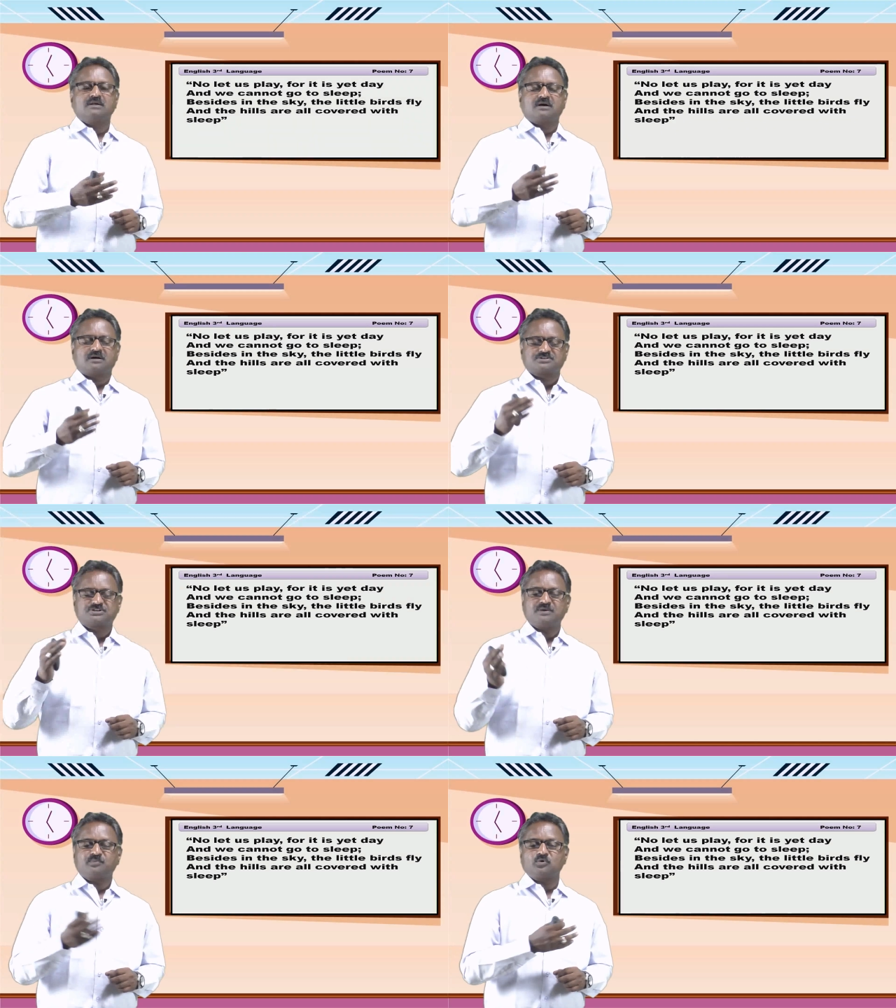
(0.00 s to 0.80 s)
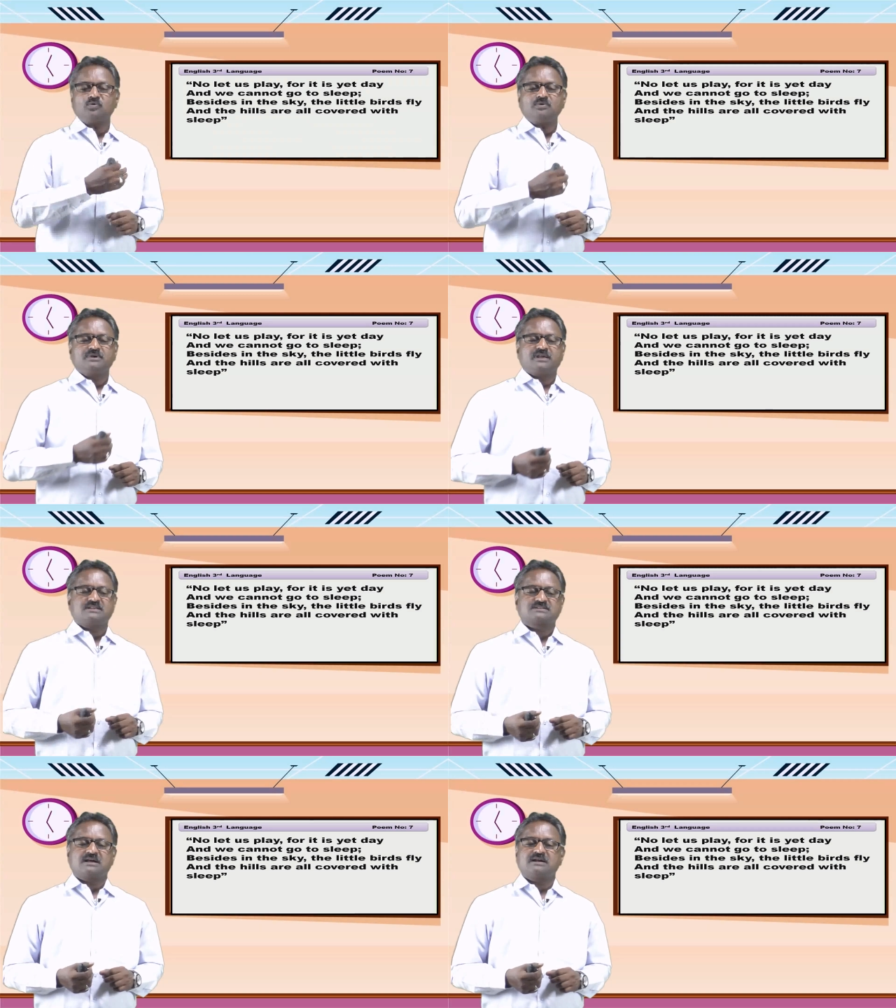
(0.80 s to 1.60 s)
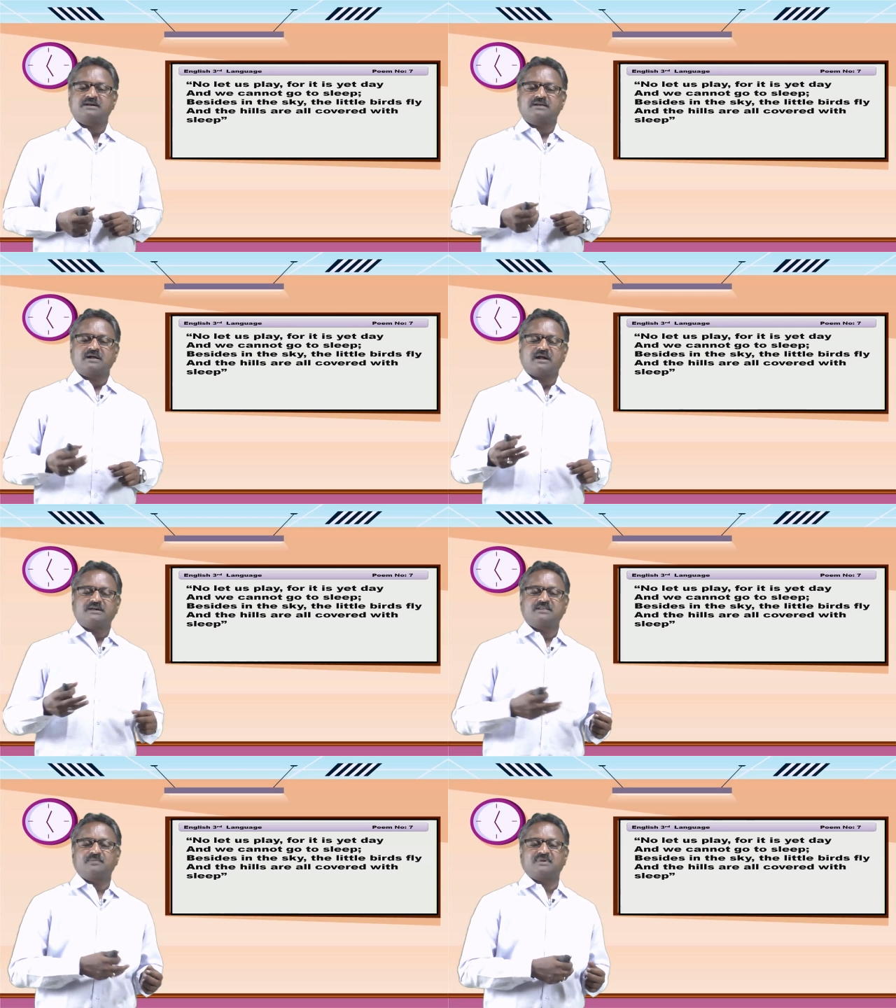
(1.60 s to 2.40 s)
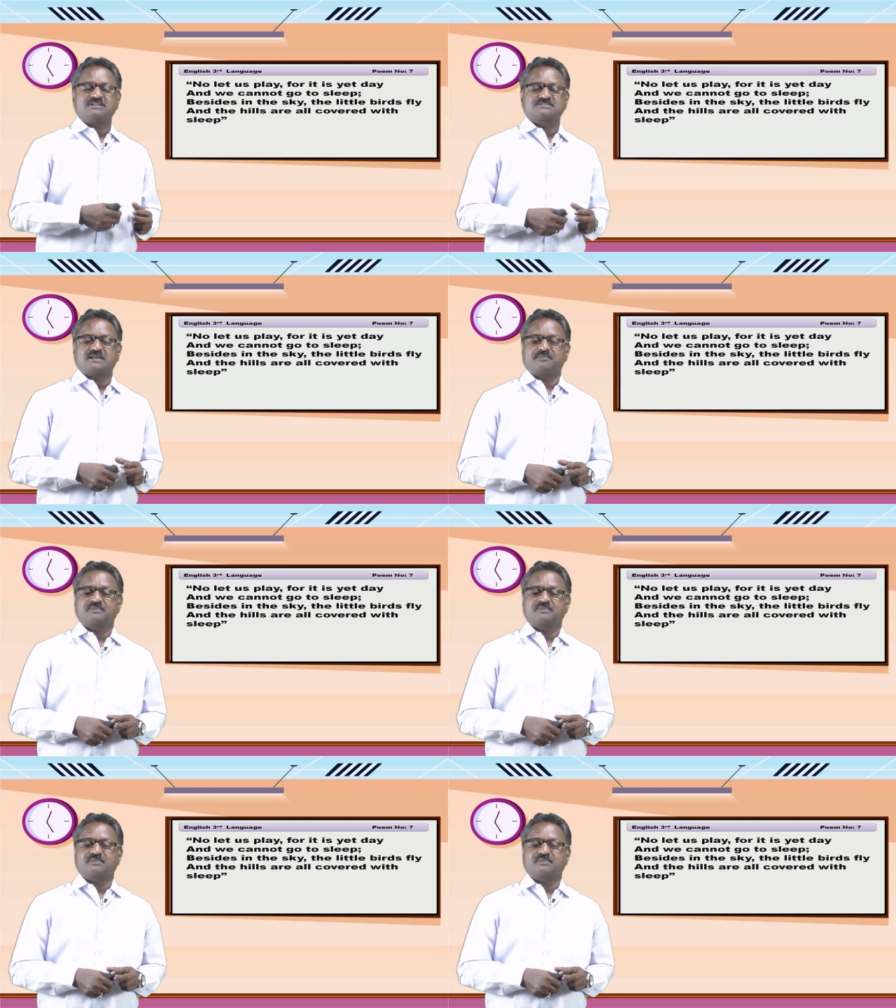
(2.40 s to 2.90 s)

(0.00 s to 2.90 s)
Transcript: sheep to his herd, and he brings them.